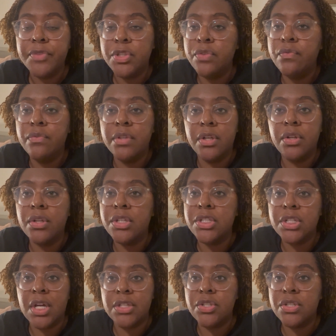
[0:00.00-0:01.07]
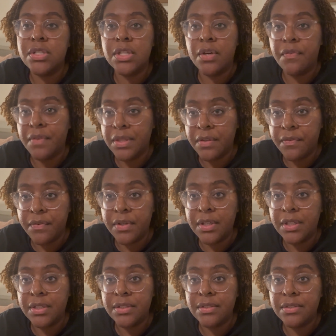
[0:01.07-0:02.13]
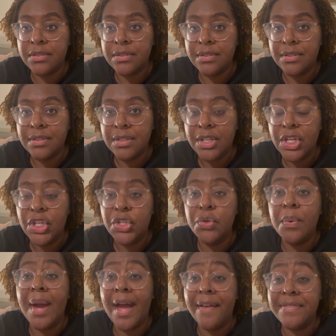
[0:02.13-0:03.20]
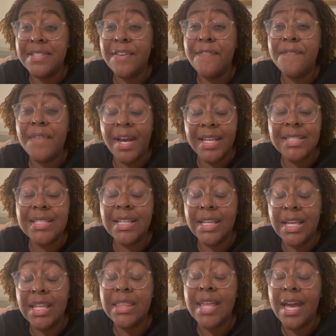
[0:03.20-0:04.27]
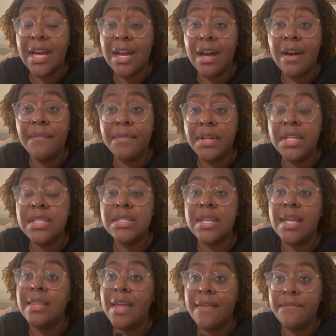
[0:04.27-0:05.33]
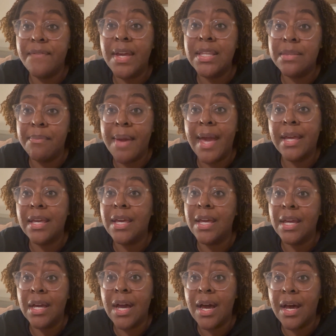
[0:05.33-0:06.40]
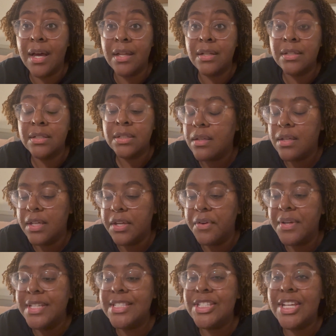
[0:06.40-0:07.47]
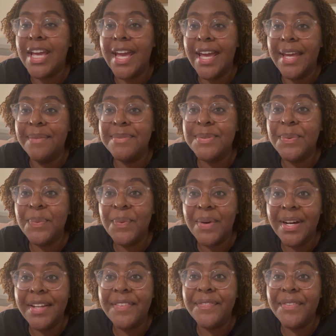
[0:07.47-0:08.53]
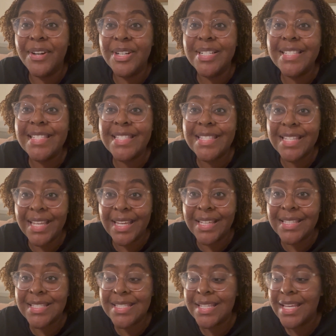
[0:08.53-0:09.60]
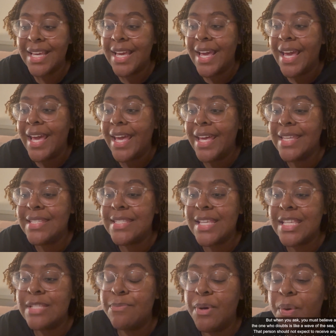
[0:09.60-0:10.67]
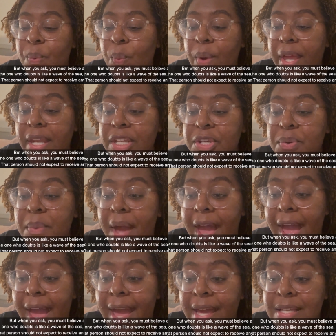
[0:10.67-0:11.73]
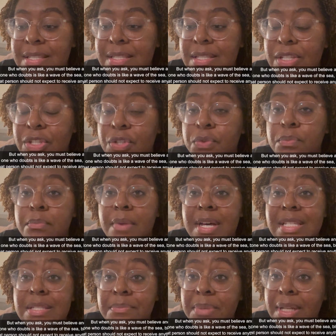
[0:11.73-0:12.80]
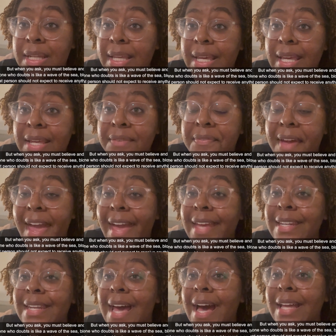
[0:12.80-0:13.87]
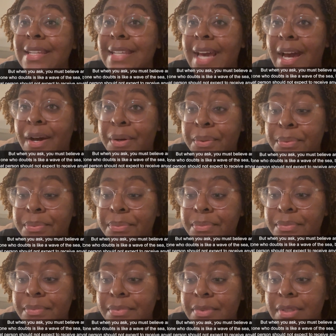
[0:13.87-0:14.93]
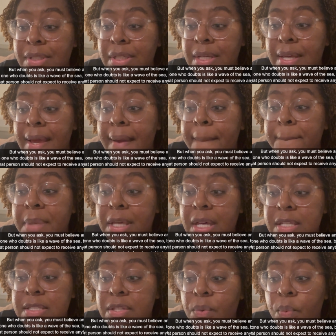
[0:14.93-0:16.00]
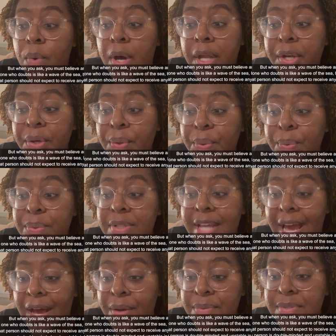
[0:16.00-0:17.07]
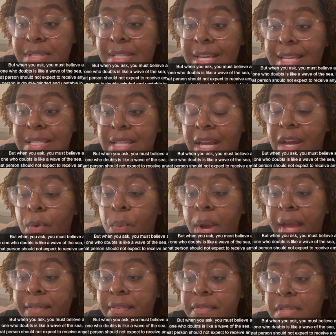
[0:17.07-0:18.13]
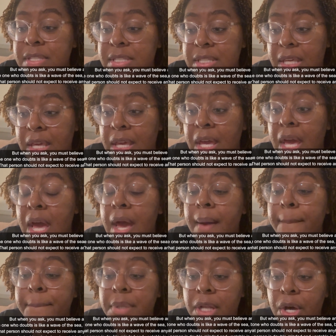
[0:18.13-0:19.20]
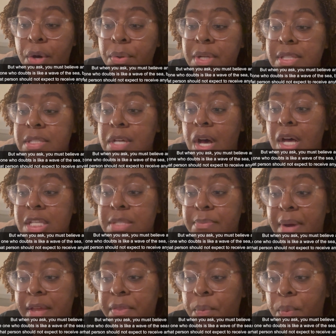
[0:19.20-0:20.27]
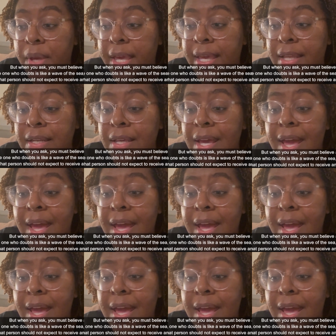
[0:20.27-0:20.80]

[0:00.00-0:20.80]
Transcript: you literally shot yourself in the foot. You have to fight to get that confidence and that faith back in God. Here in James 1, verse 6, it says, But when you ask, you must believe and not doubt. Because the one who doubts is like a wave of the sea, blown and tossed by the wind.